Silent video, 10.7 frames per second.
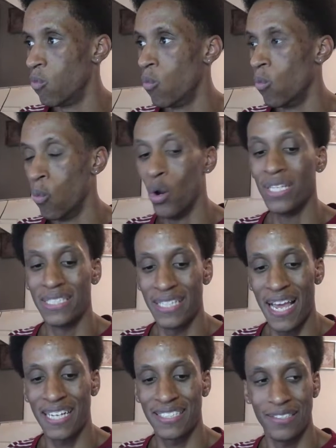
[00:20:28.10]
what's
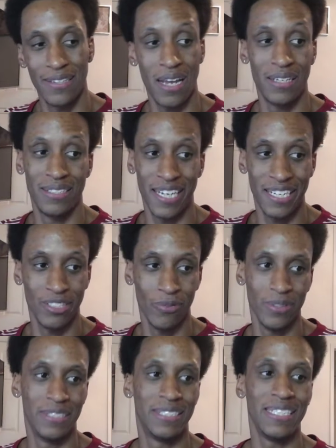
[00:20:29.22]
next in the United States. So we'll
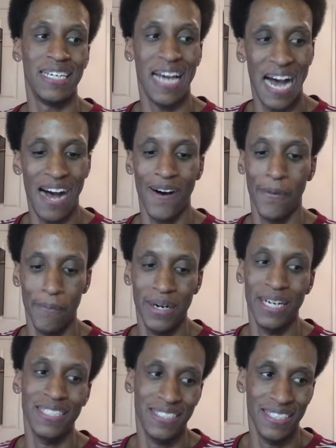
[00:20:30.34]
see how
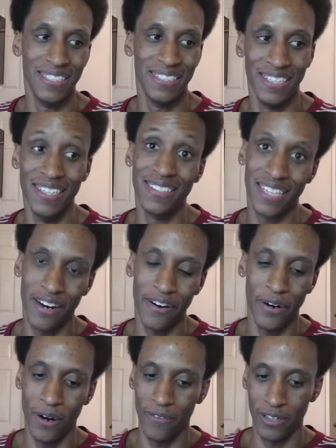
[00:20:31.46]
much this does carry
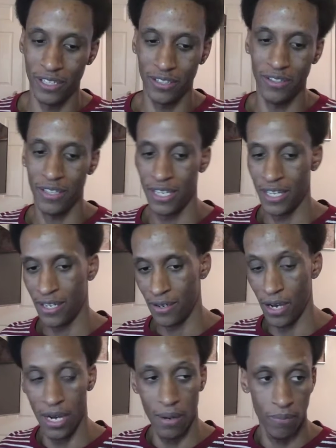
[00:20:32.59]
over
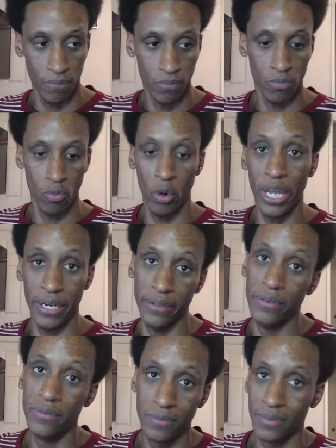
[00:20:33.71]
to when.
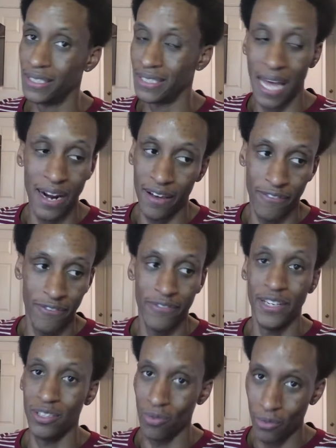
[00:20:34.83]
It's not if,
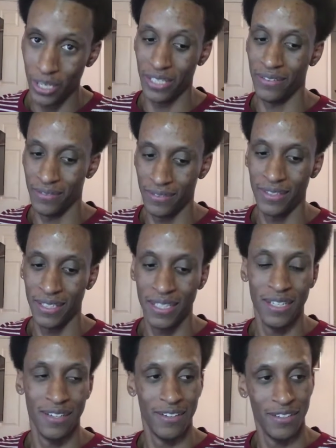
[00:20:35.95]
it's when
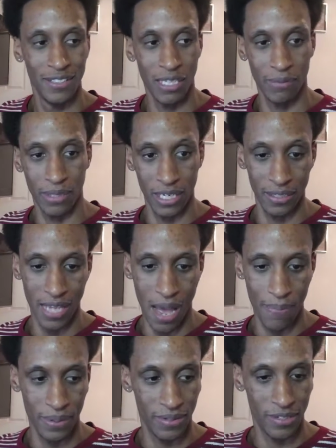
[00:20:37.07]
something else
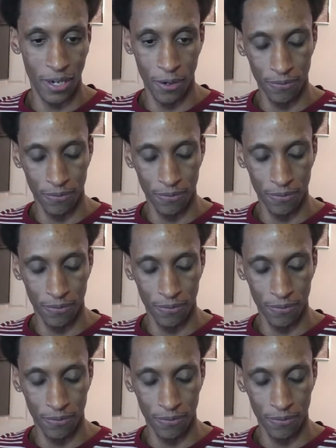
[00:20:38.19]
happens. So